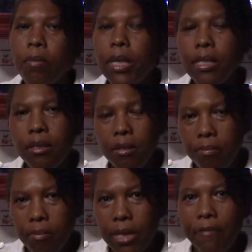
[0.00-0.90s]
But
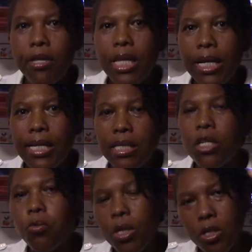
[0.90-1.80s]
nevertheless,
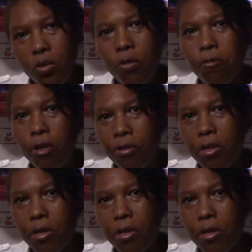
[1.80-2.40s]
it was good for